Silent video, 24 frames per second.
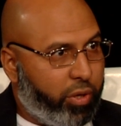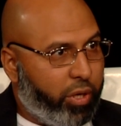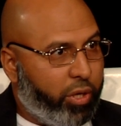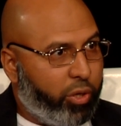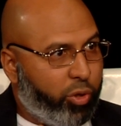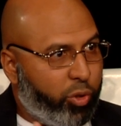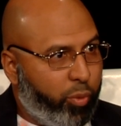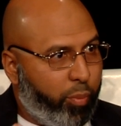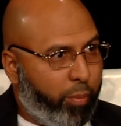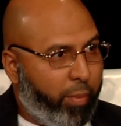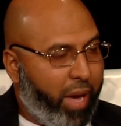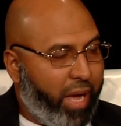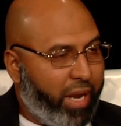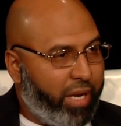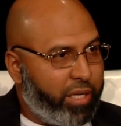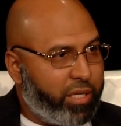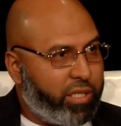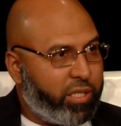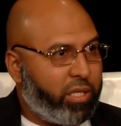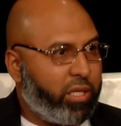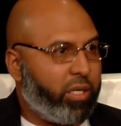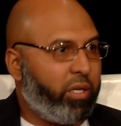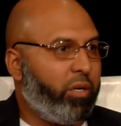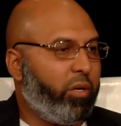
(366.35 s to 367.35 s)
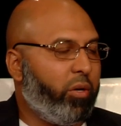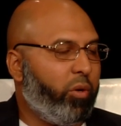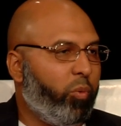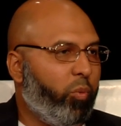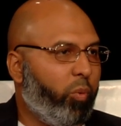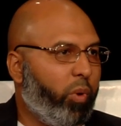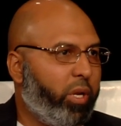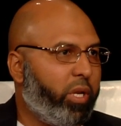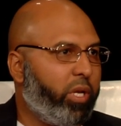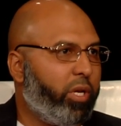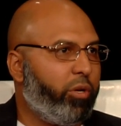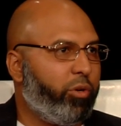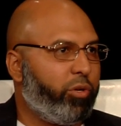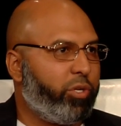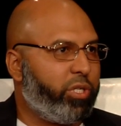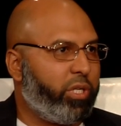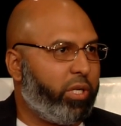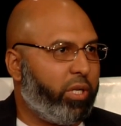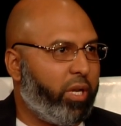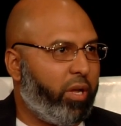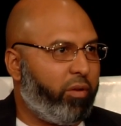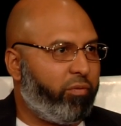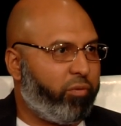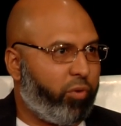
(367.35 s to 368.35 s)
in humanity what he or
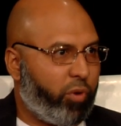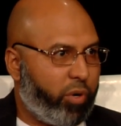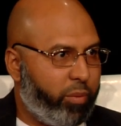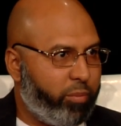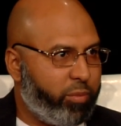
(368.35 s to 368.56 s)
she loved for